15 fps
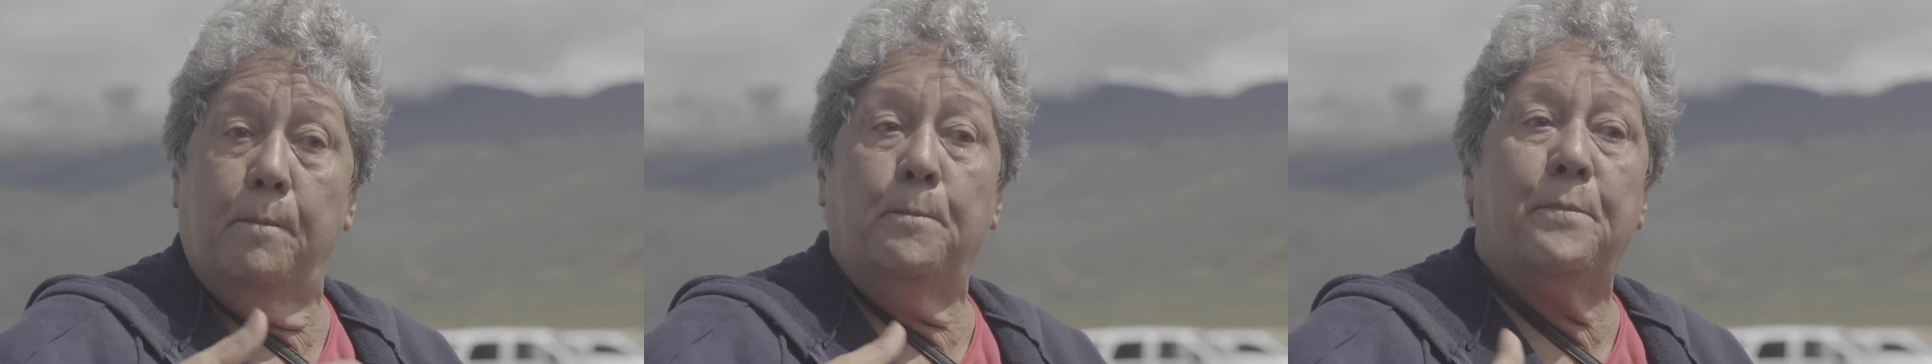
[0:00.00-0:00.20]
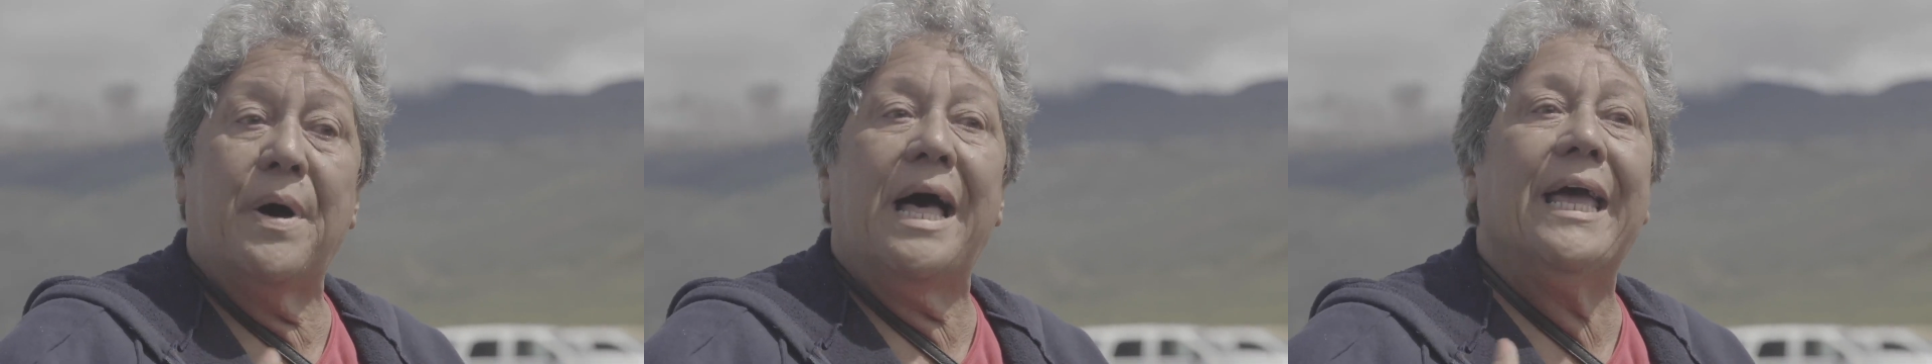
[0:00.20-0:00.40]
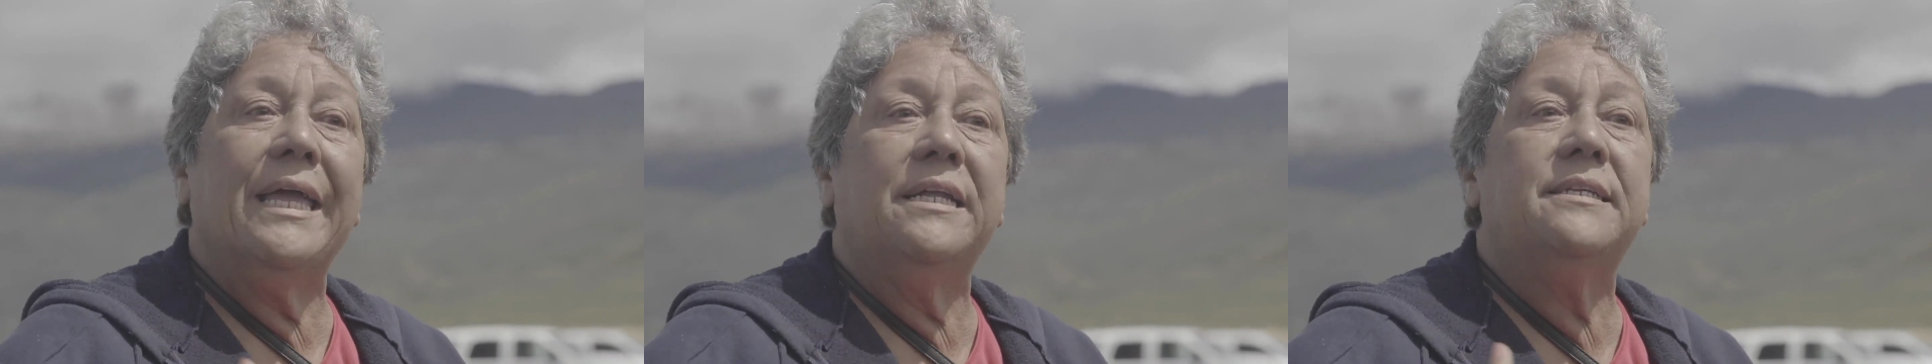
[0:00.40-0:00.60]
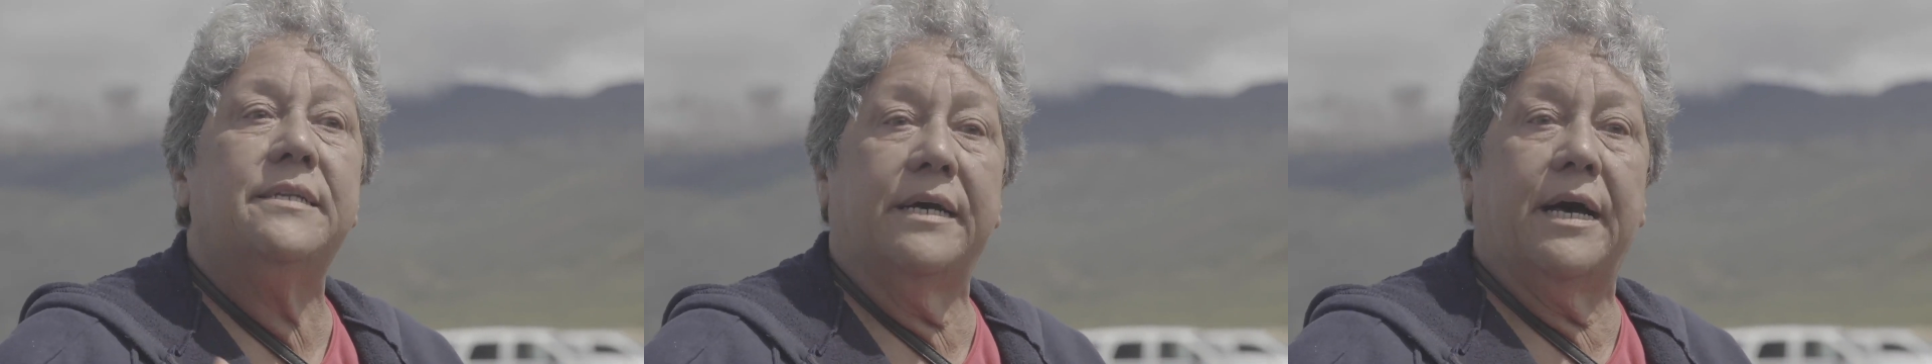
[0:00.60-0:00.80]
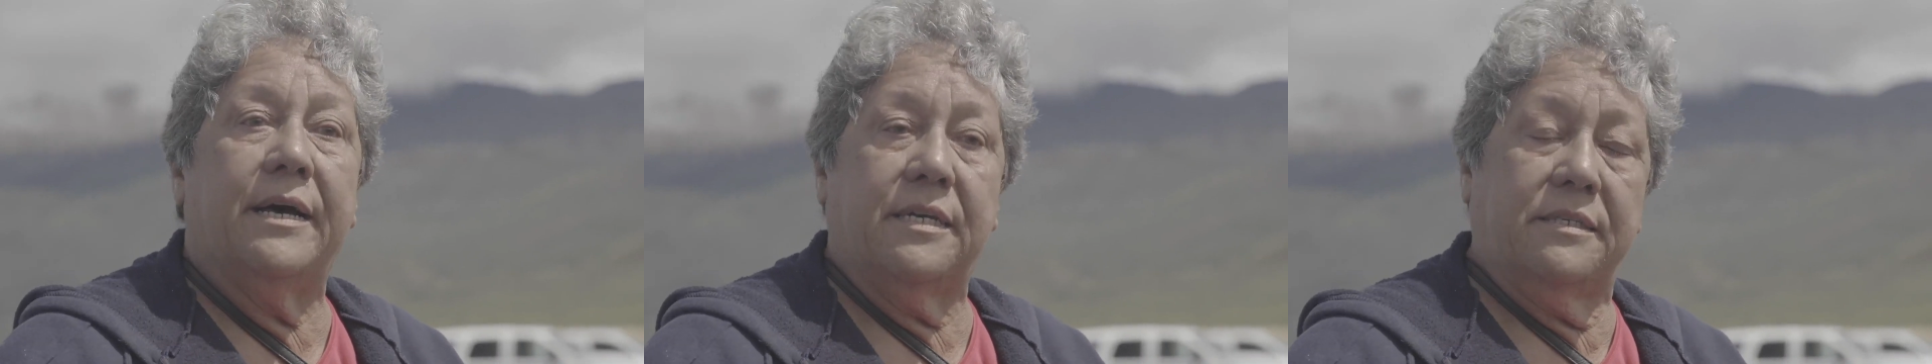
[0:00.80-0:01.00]
bind
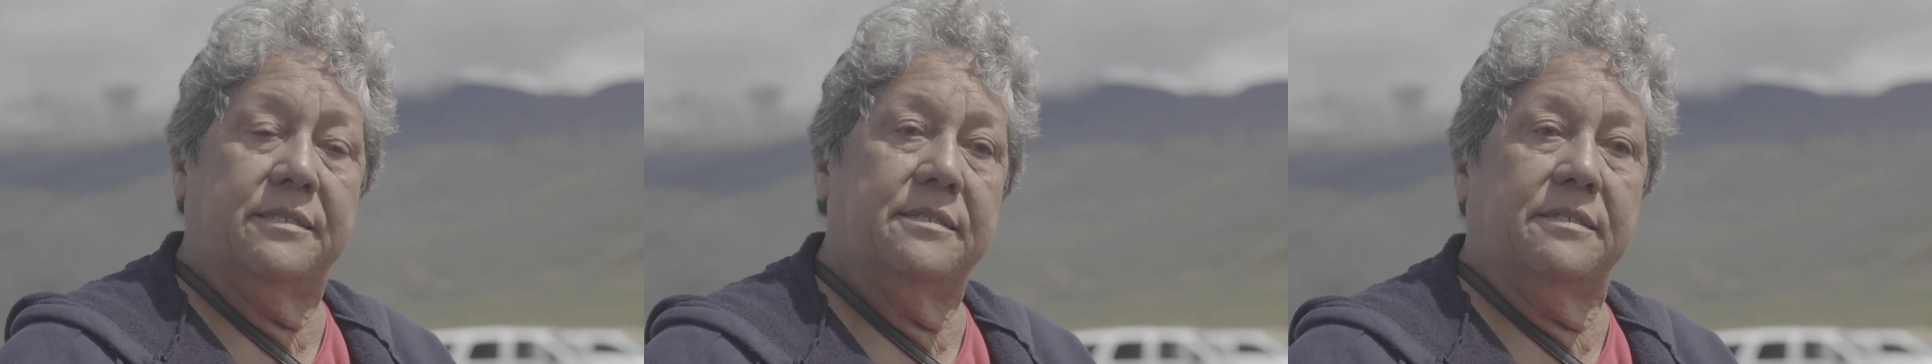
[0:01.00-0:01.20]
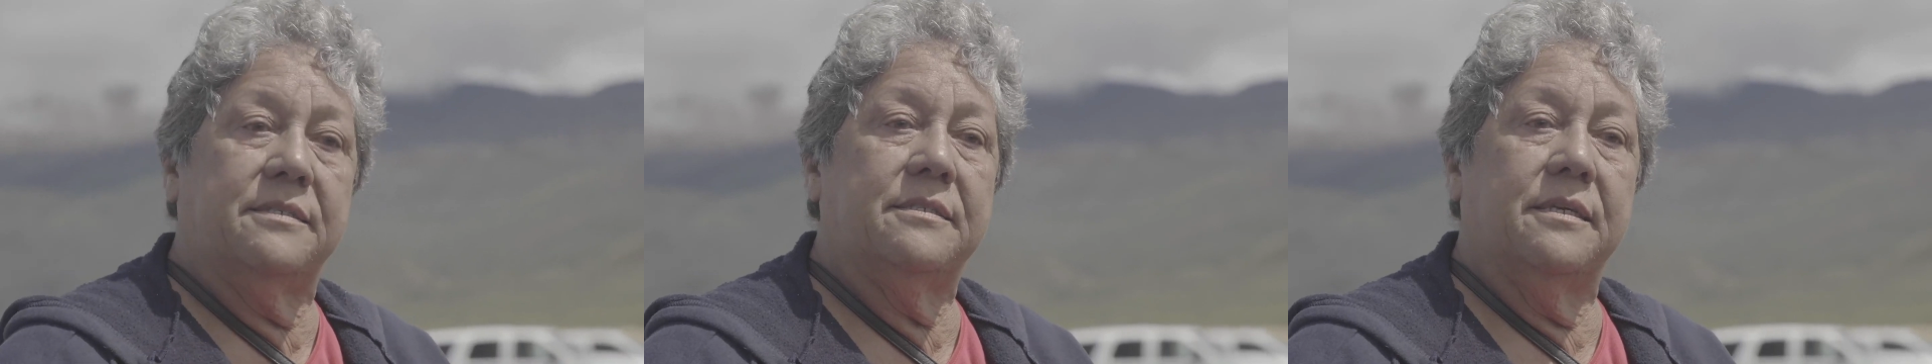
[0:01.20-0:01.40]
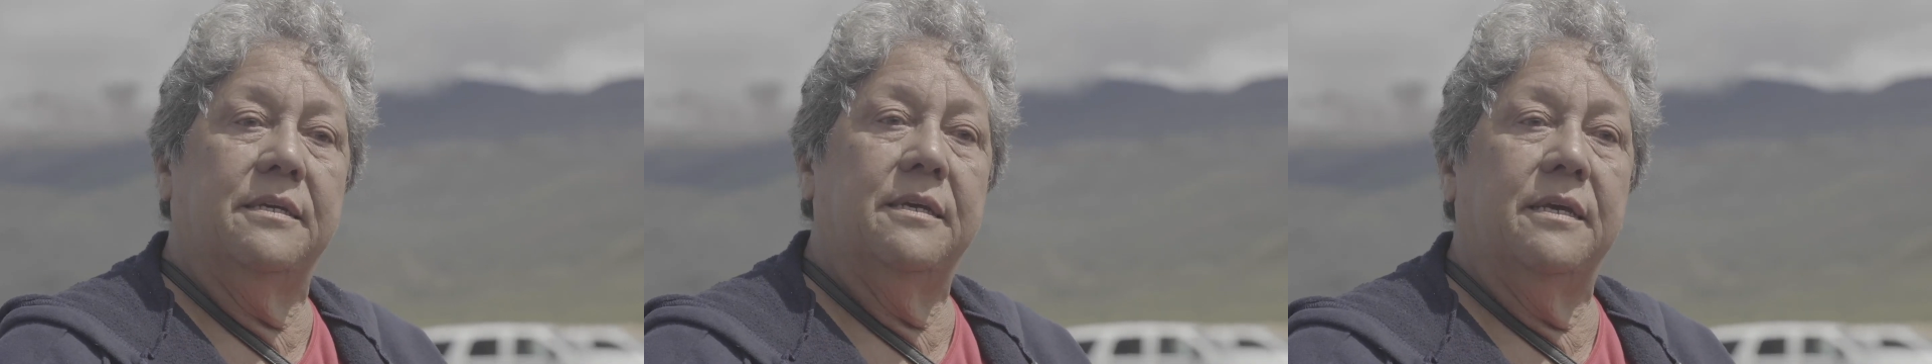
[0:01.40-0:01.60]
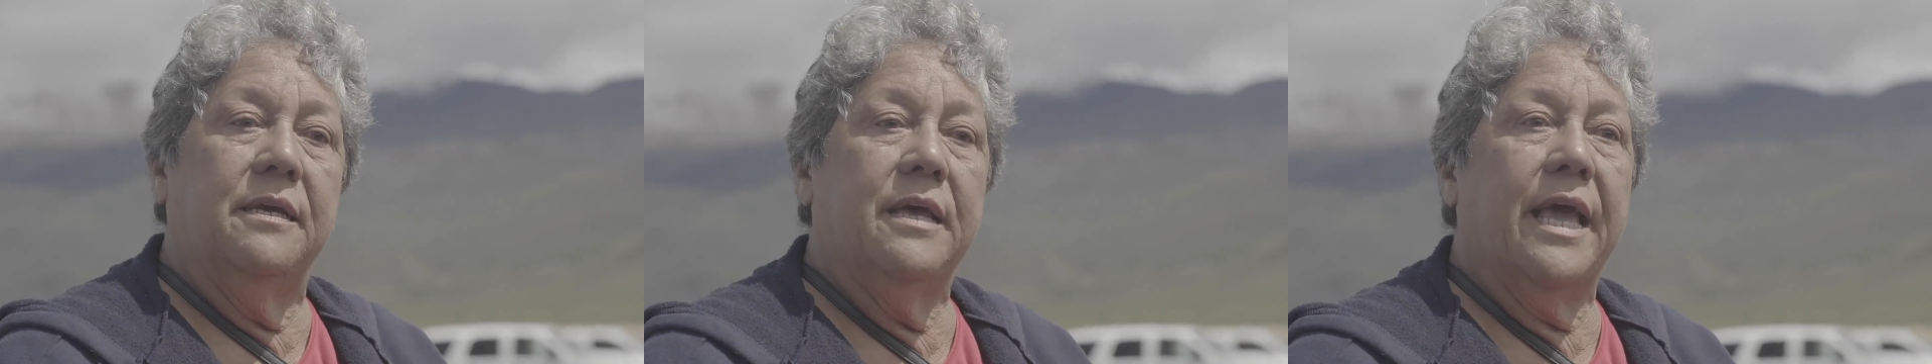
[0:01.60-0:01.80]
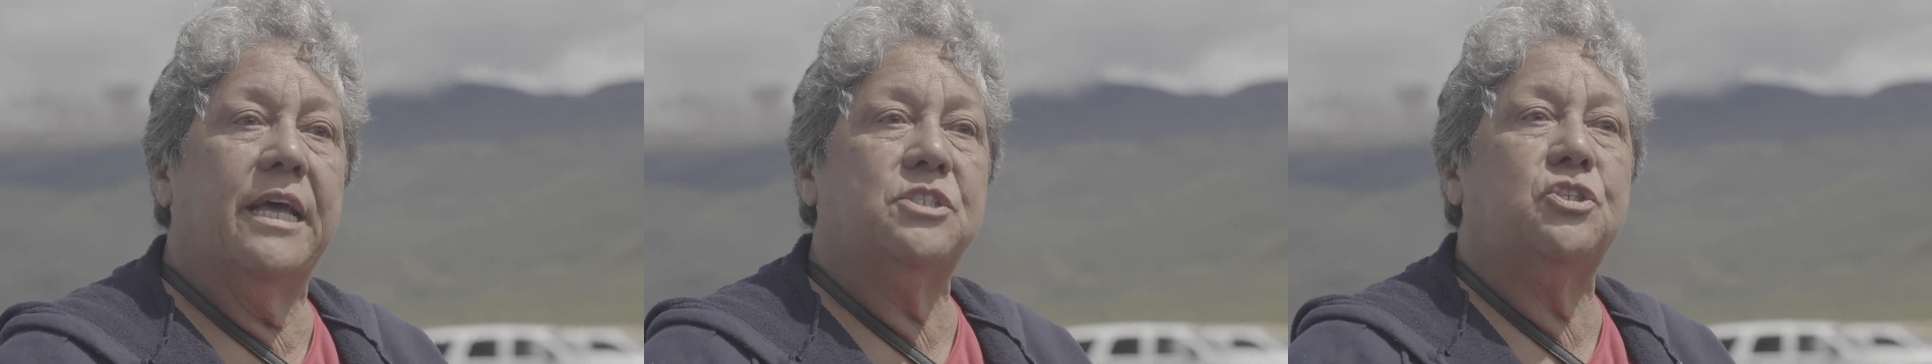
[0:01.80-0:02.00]
us
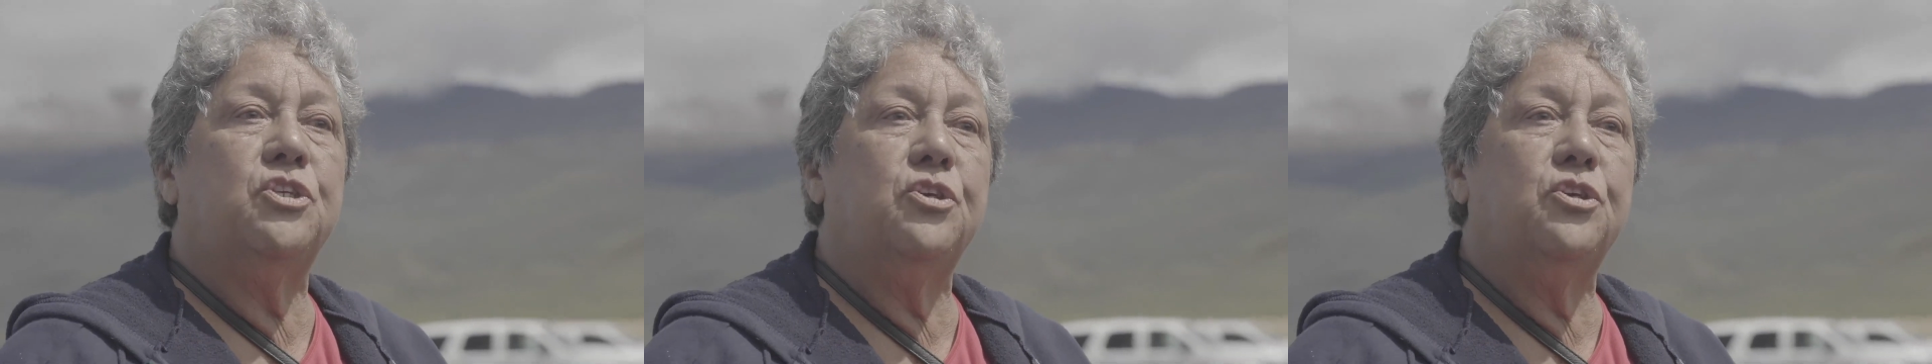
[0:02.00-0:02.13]
as